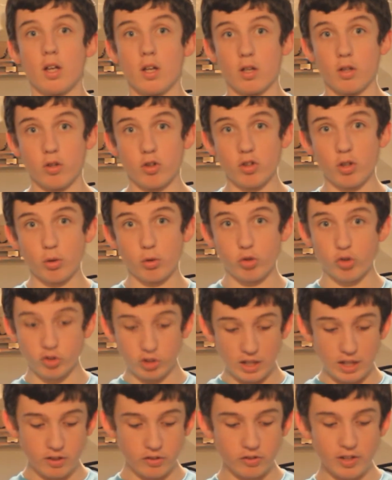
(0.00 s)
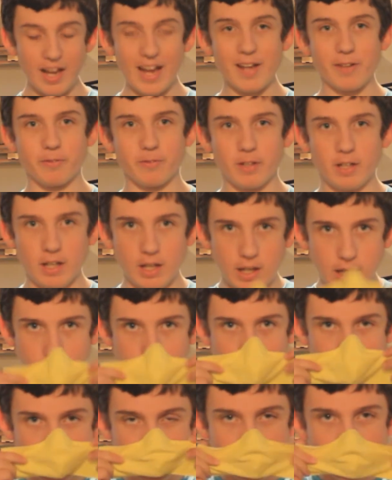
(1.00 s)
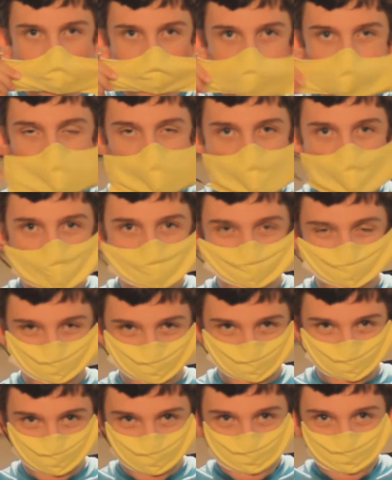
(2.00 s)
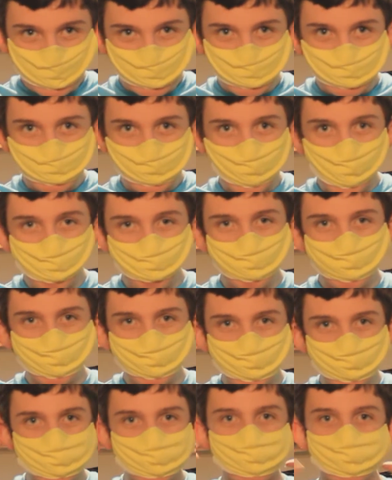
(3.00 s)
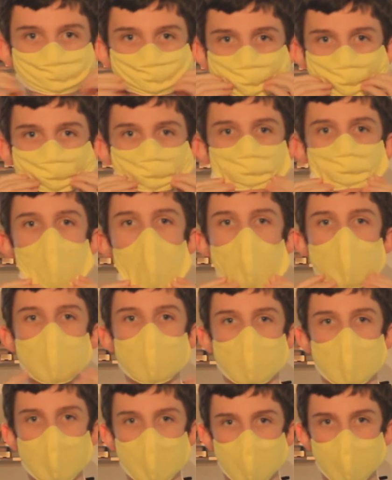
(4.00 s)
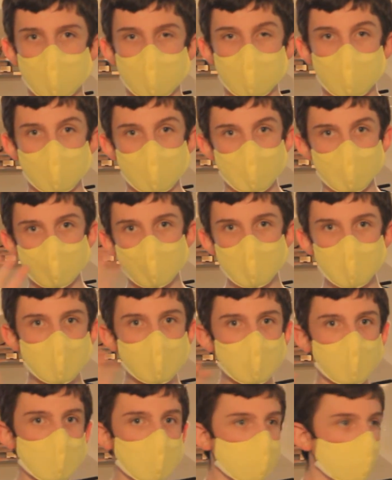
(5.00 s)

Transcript: So stay safe, and good luck with the stump that is Trump. Bye.